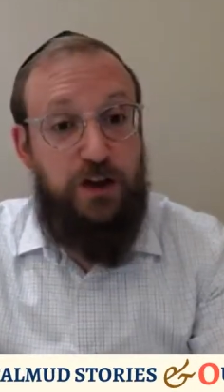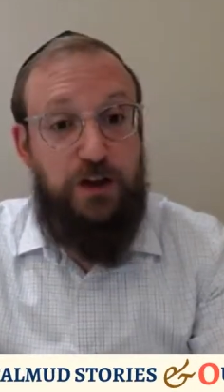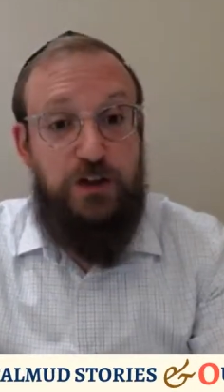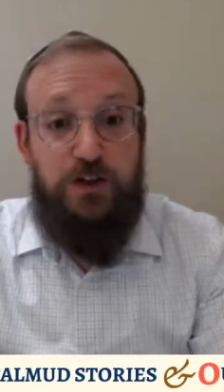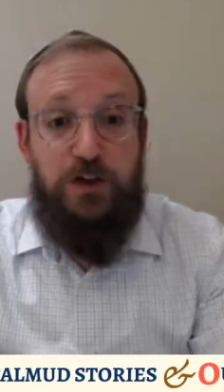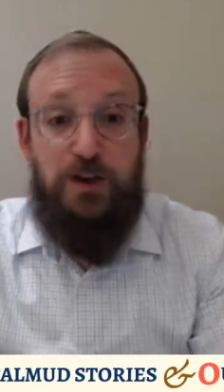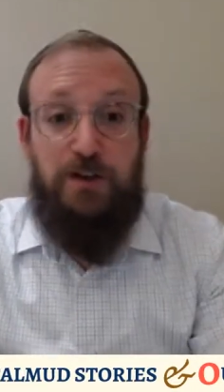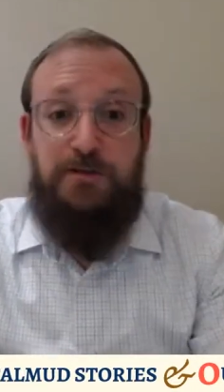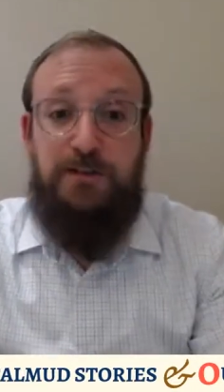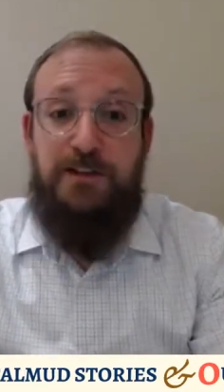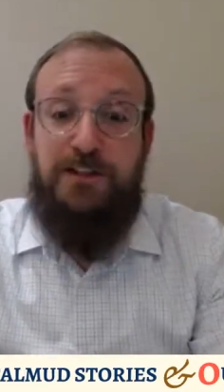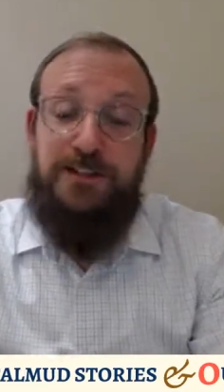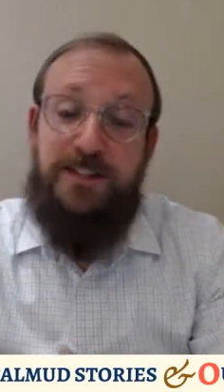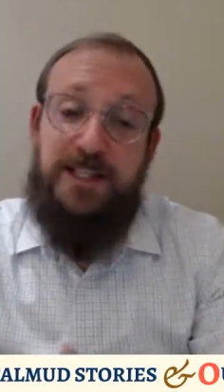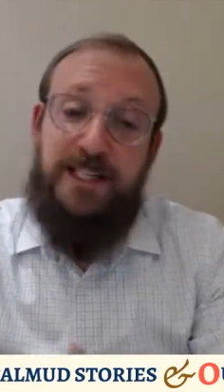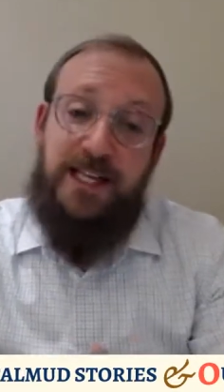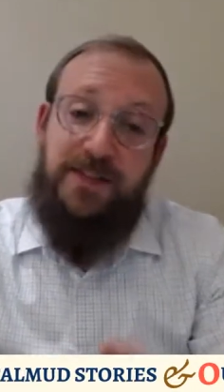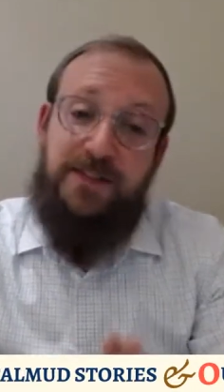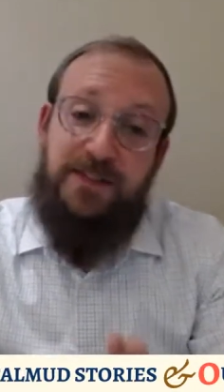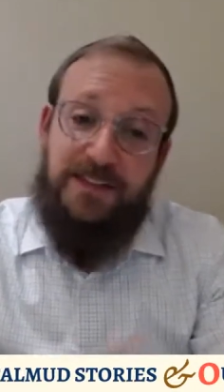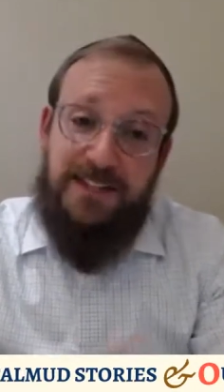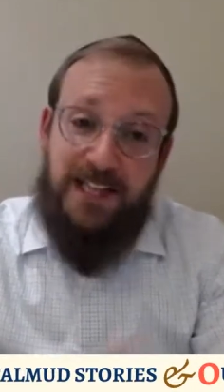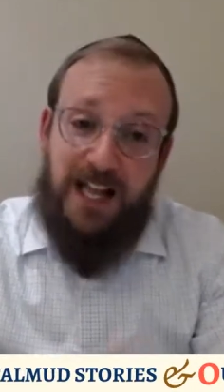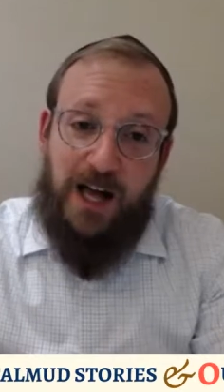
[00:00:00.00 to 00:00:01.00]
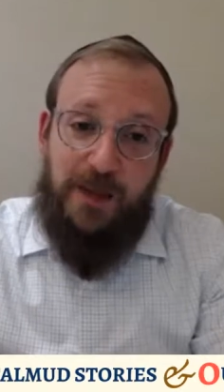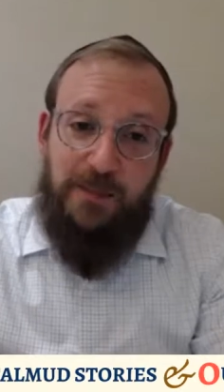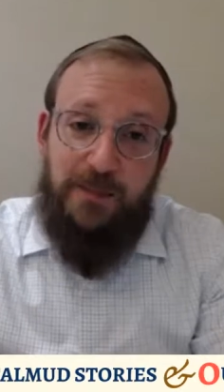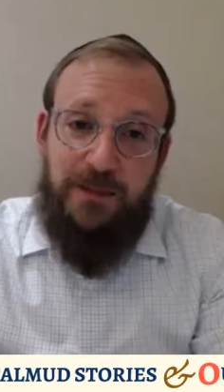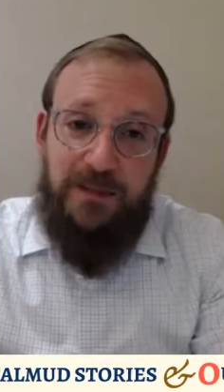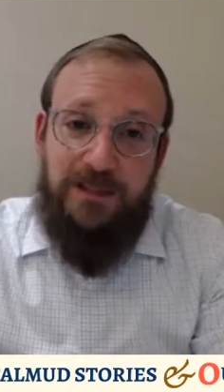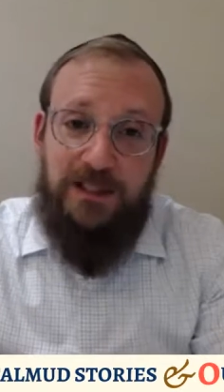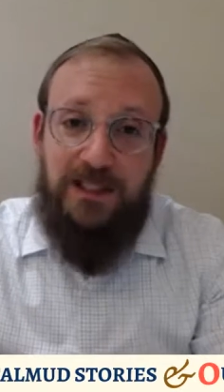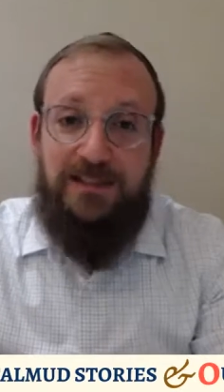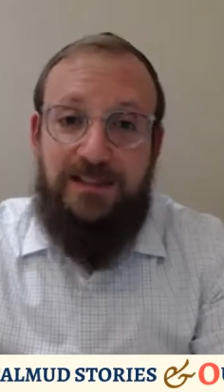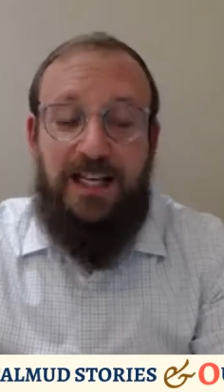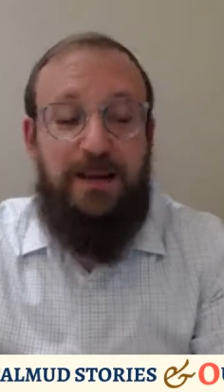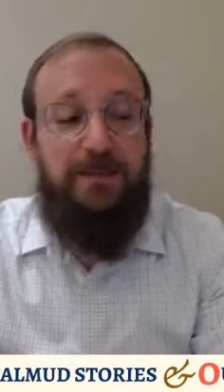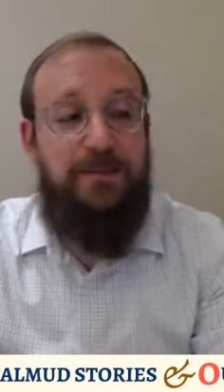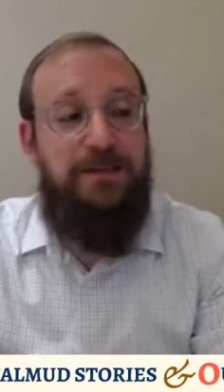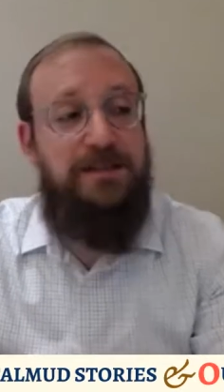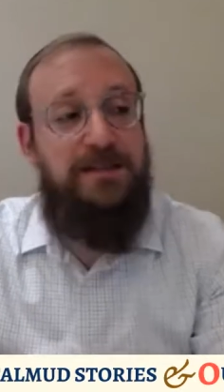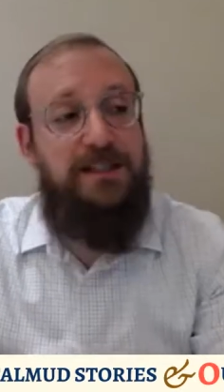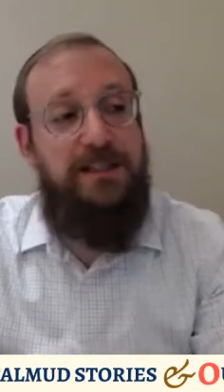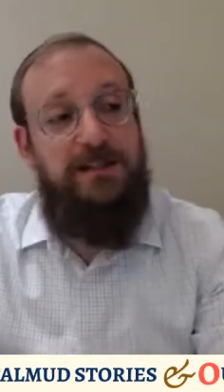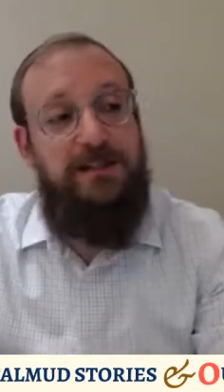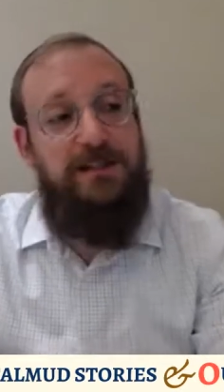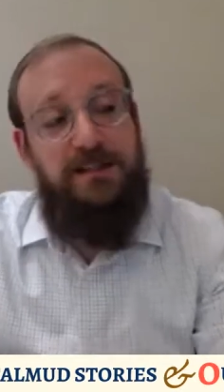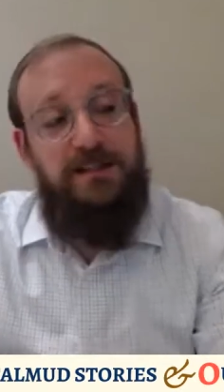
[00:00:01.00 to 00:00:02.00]
So if you study the Talmud
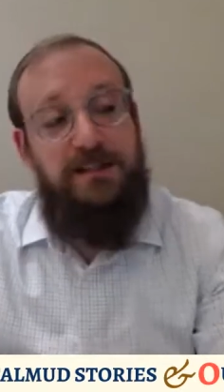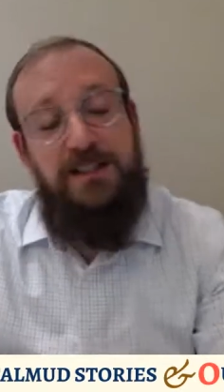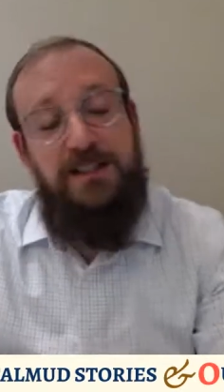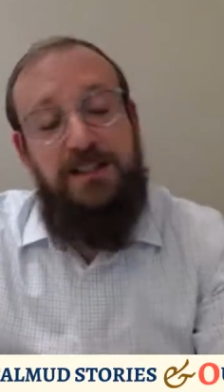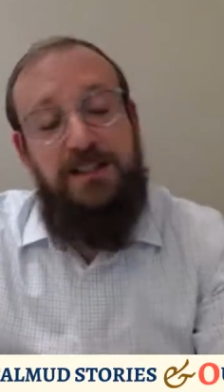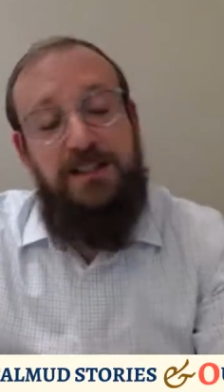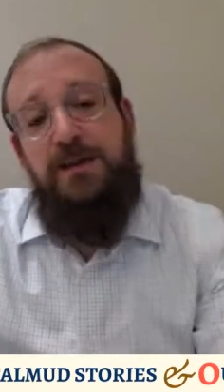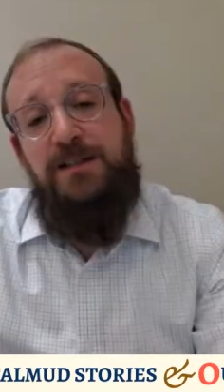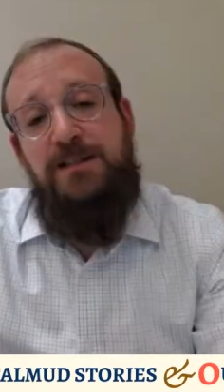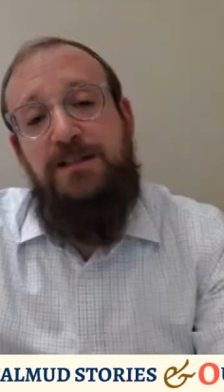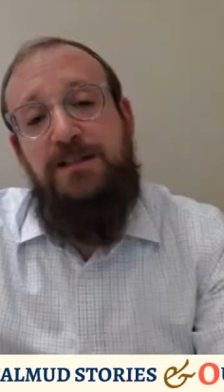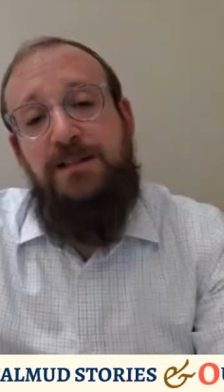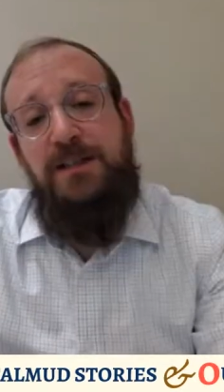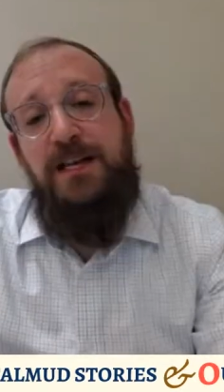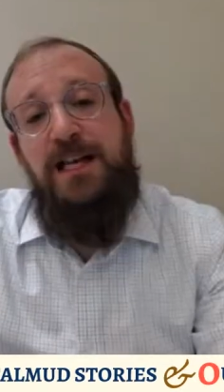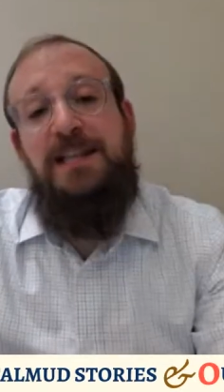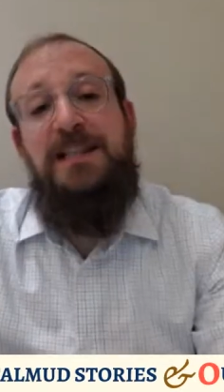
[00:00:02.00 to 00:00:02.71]
says a simple reason.